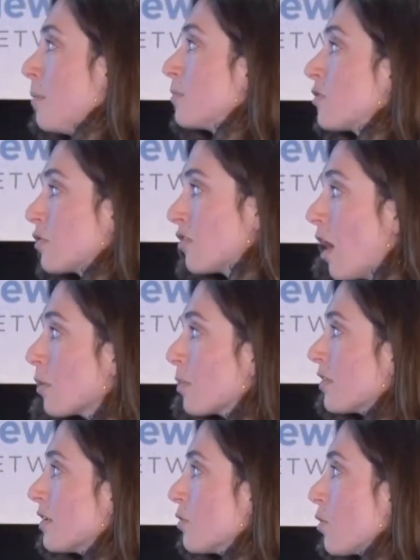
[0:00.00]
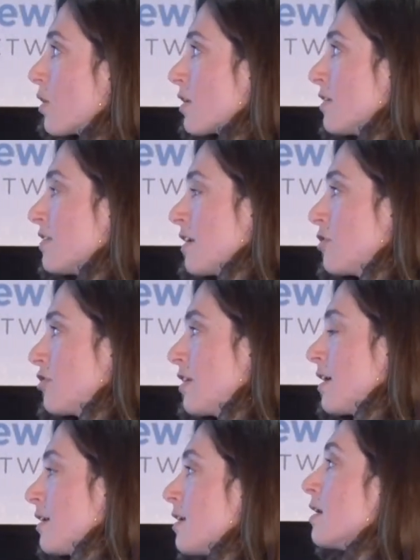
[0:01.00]
So talk within your
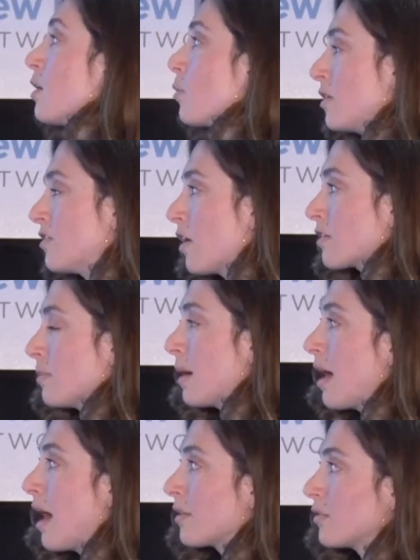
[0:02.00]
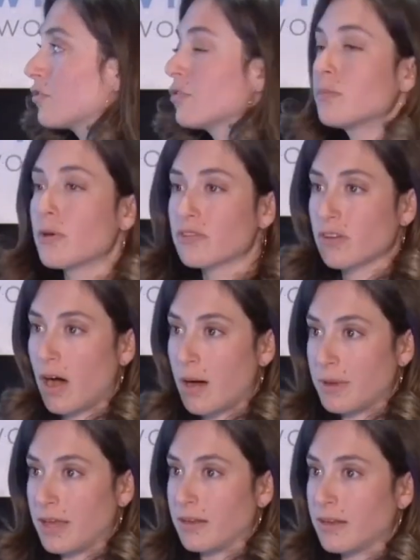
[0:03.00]
organization. We talked about how the two most
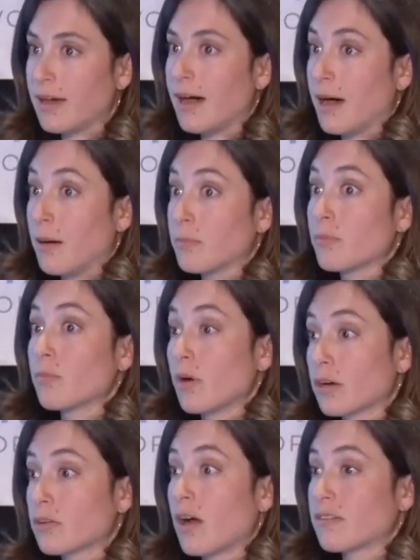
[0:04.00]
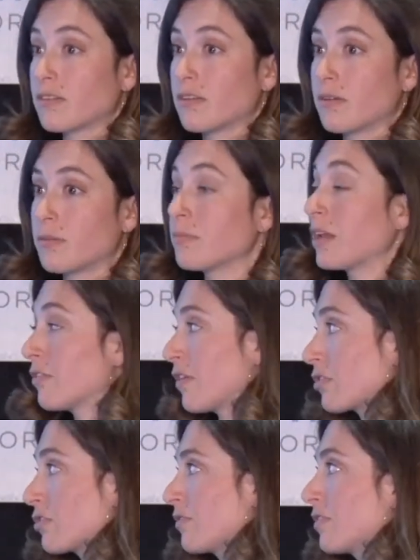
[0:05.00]
common across the
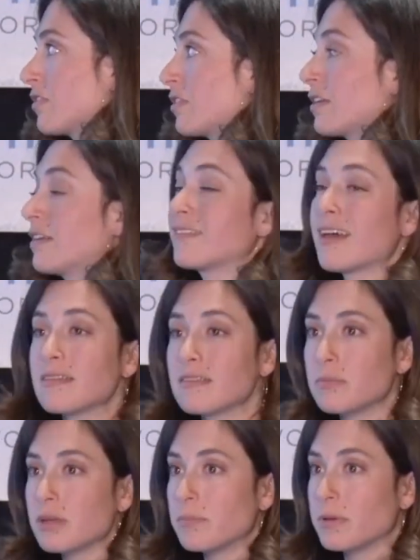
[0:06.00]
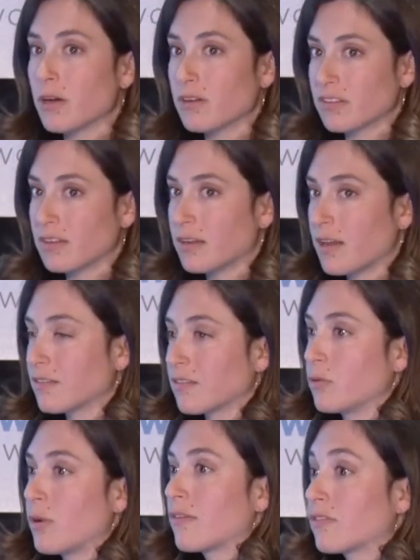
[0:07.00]
manufacturing facility tend to be BRC and
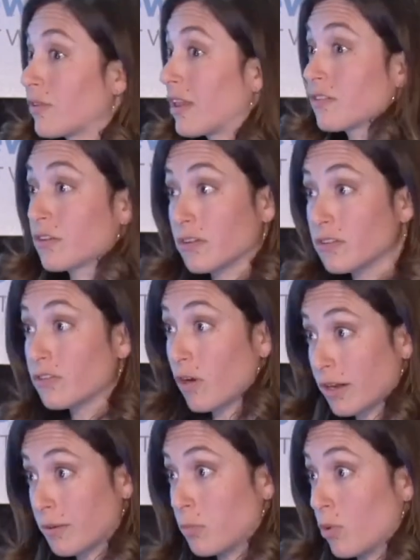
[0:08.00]
SQF, so that's a good starting